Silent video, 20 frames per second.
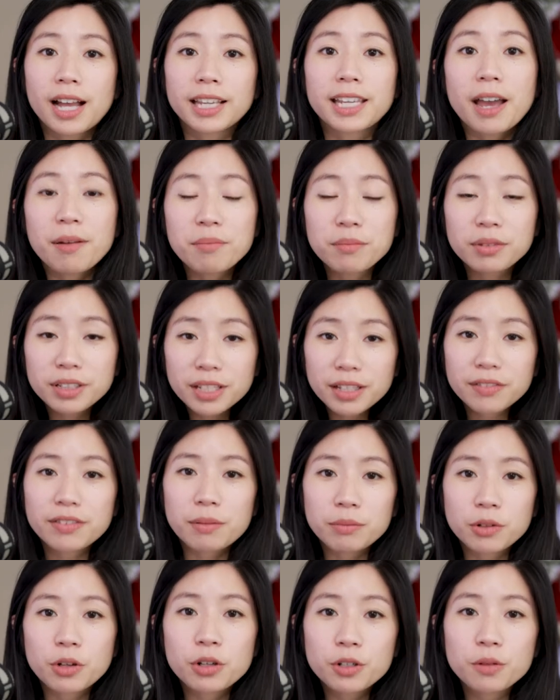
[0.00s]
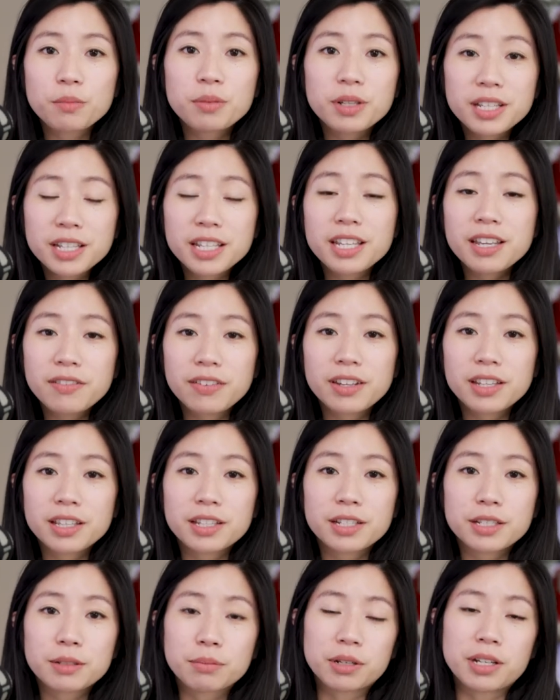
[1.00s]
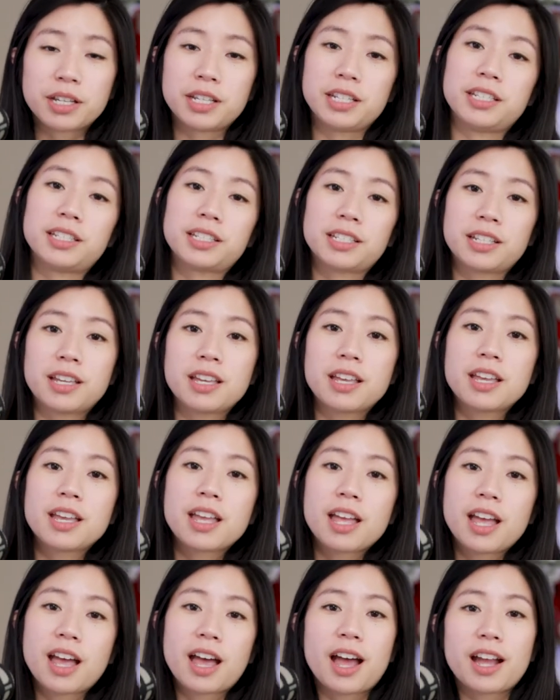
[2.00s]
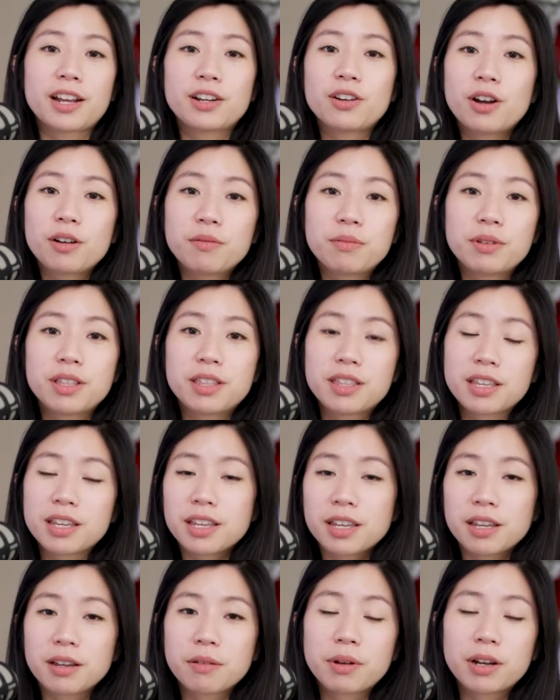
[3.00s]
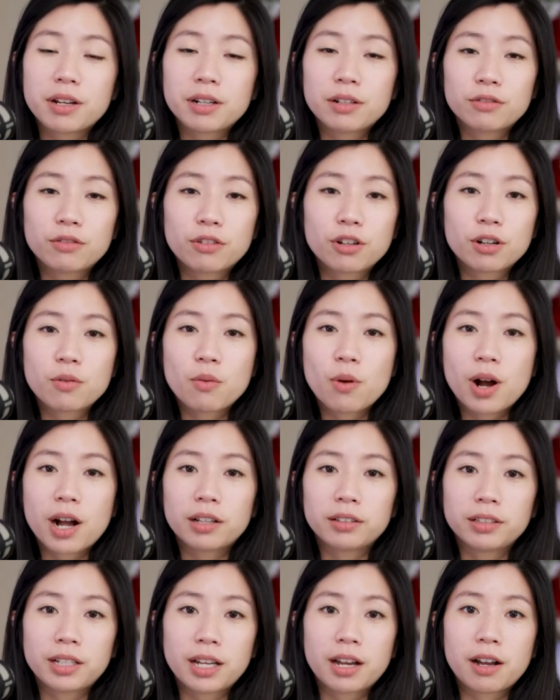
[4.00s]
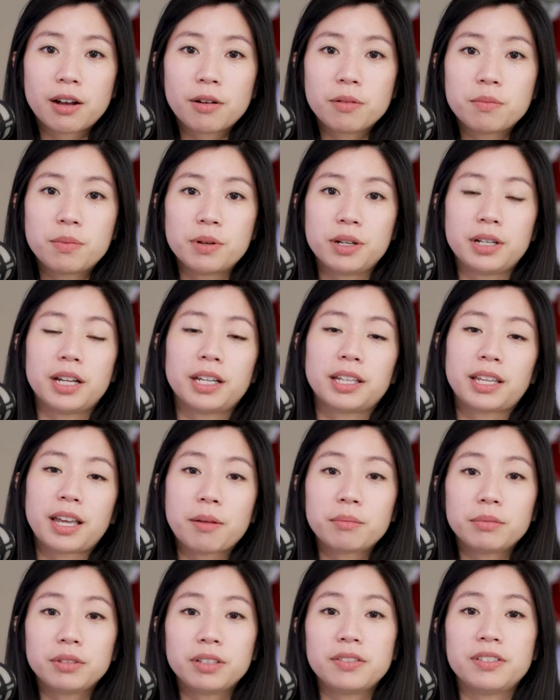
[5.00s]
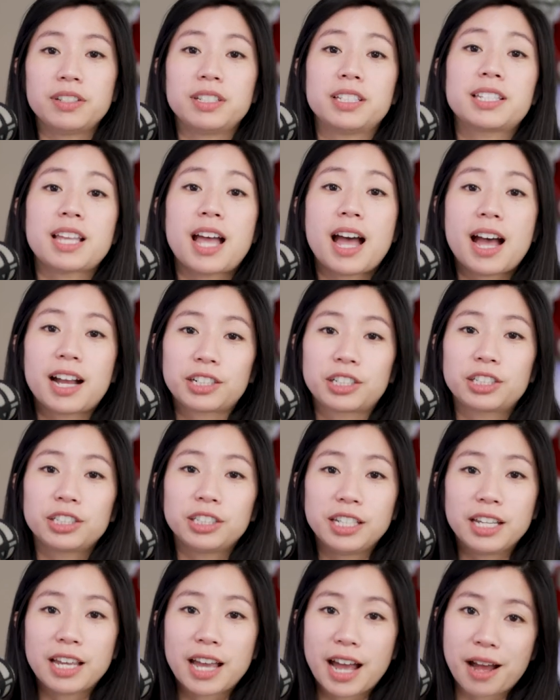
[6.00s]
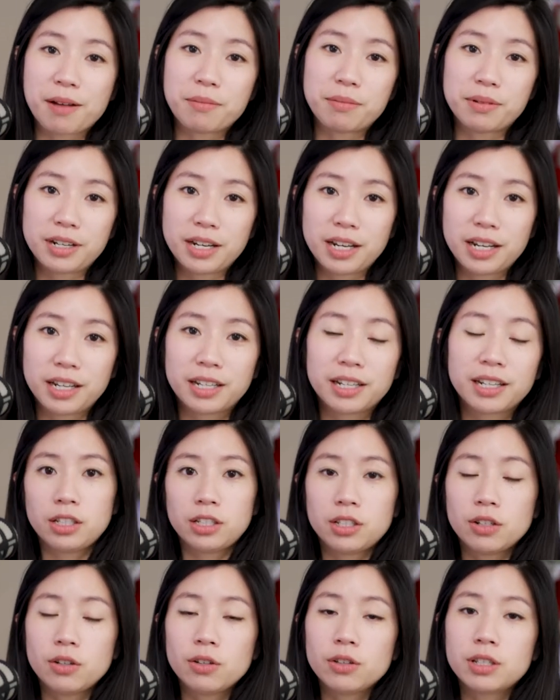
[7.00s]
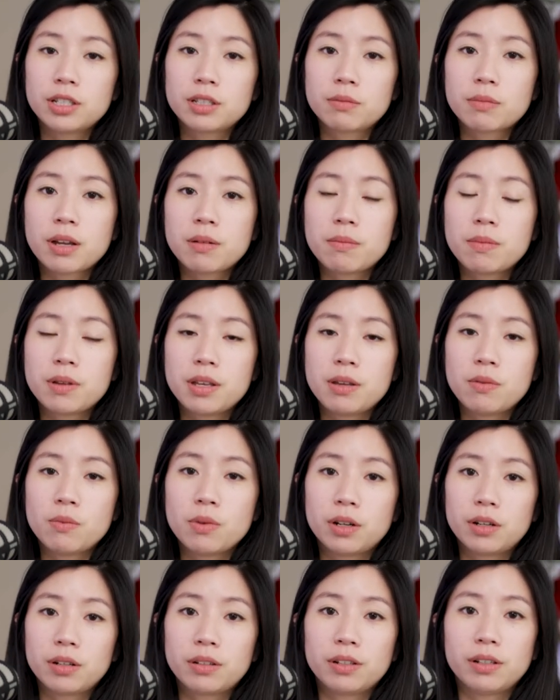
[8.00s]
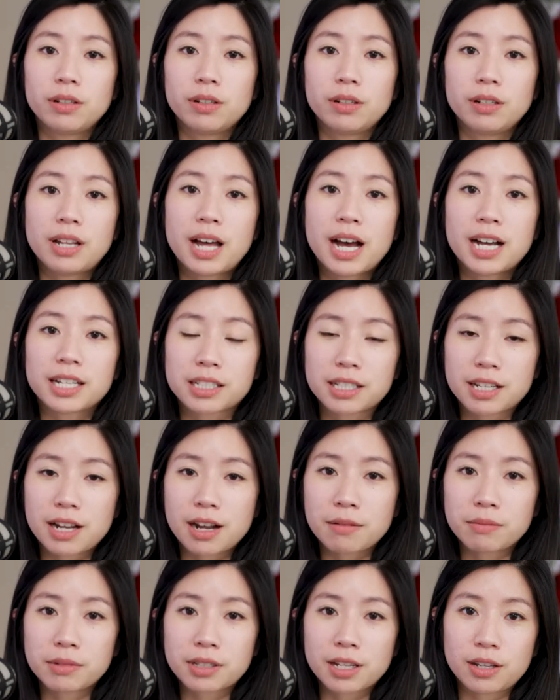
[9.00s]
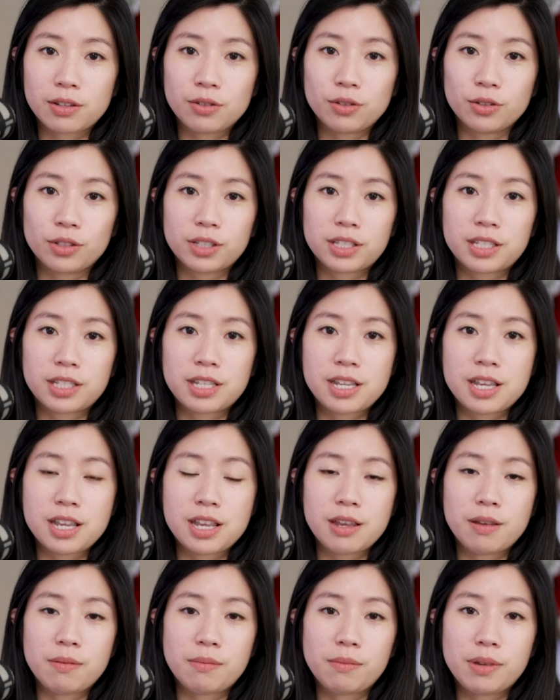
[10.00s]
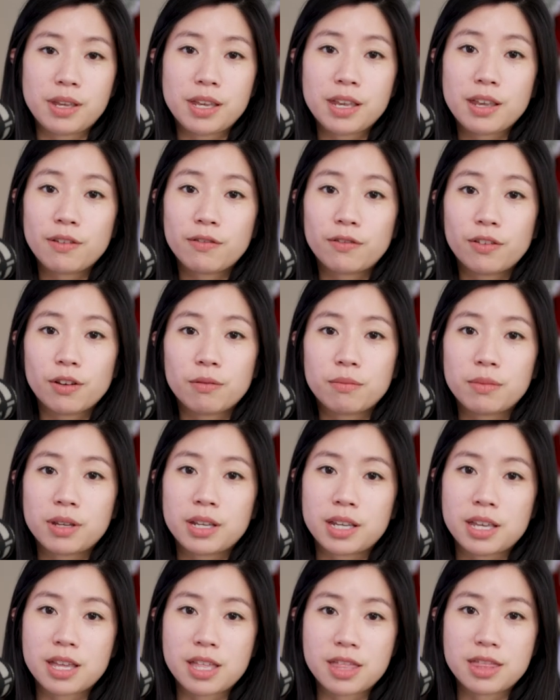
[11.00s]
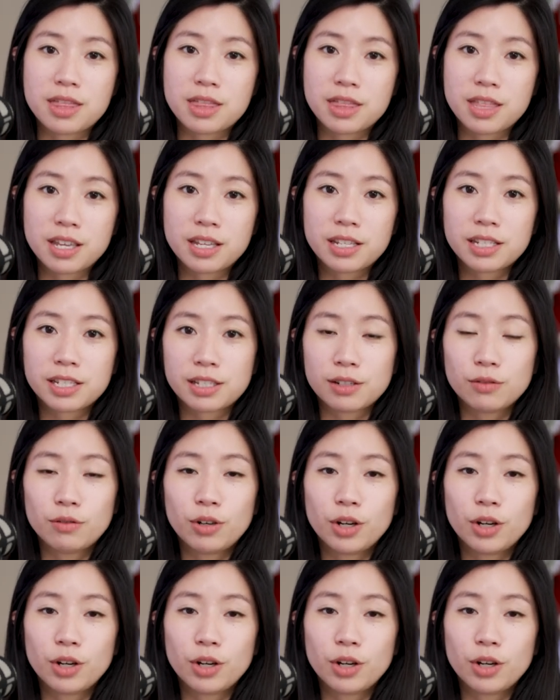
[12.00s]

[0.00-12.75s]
I can't believe I'm going to be leaving this place. I know I've been thinking about it for a while now, but I can't believe it's actually happening. So, this might be one of the last times that you'll see me filming in this